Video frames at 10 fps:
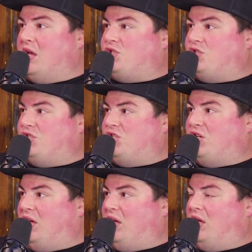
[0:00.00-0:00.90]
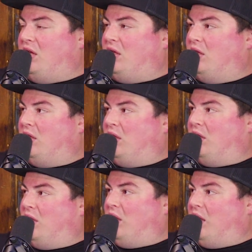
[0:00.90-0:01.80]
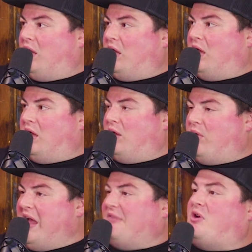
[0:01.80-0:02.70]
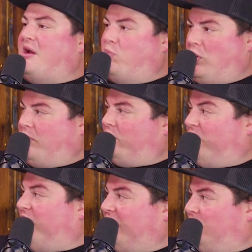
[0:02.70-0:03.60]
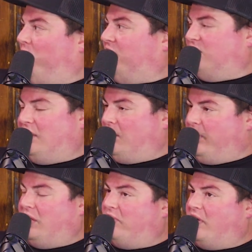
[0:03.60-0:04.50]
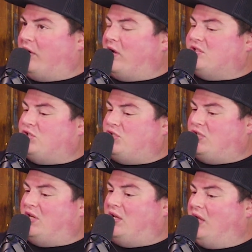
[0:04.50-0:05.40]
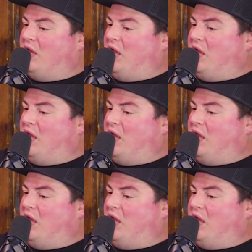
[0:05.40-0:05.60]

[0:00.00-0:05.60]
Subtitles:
she after I broke up with her for faking the pregnancy and her being fucking crazy, she